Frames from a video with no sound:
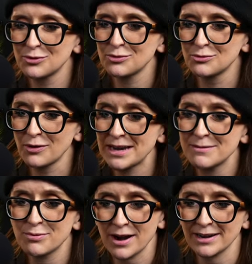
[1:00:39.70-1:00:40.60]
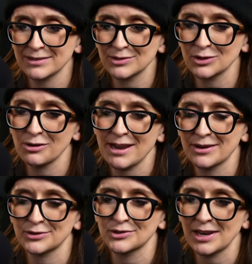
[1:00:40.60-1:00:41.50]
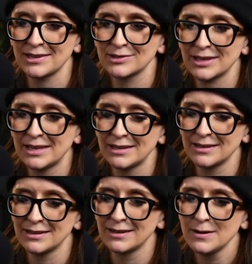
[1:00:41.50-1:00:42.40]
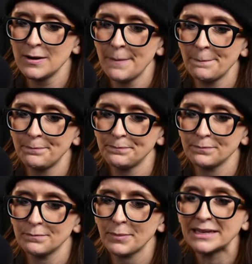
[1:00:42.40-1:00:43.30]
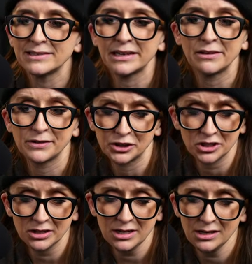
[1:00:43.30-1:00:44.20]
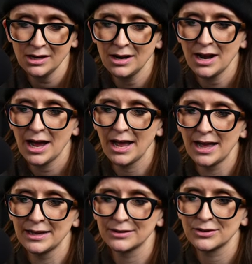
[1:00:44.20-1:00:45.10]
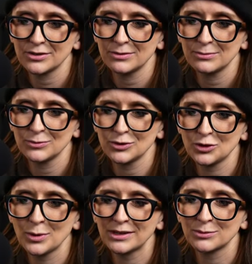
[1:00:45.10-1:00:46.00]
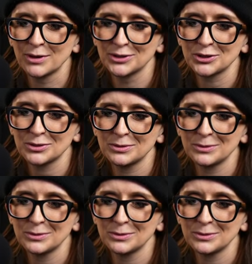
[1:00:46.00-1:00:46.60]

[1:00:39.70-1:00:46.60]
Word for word: great practice, a great exercise in painting efficiently and doing as much